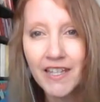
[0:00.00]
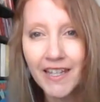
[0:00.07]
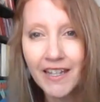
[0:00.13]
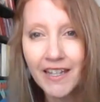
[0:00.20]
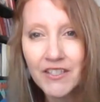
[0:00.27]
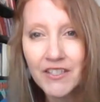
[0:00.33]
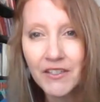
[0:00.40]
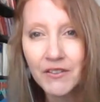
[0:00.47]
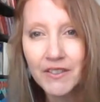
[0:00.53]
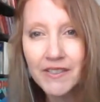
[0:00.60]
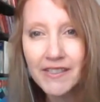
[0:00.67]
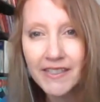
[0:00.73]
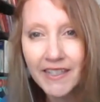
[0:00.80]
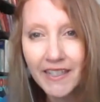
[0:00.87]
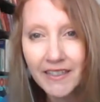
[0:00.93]
that too
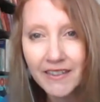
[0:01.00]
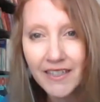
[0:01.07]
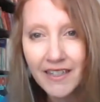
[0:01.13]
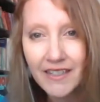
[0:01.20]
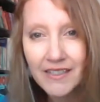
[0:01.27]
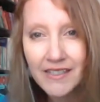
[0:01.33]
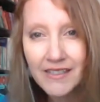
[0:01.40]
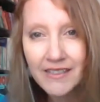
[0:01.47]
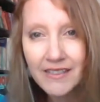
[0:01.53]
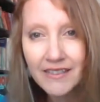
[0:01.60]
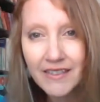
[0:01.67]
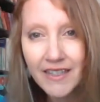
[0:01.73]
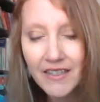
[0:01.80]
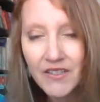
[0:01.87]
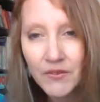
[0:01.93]
and see.
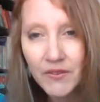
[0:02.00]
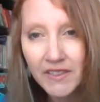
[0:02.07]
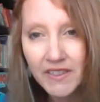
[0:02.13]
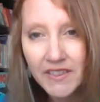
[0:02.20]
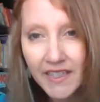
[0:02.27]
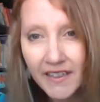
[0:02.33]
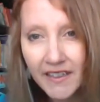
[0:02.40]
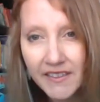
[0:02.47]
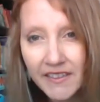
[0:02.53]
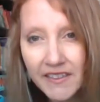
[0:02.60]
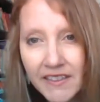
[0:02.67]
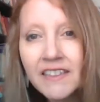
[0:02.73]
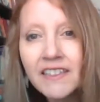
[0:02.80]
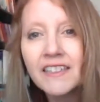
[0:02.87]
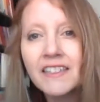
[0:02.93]
That's really talented.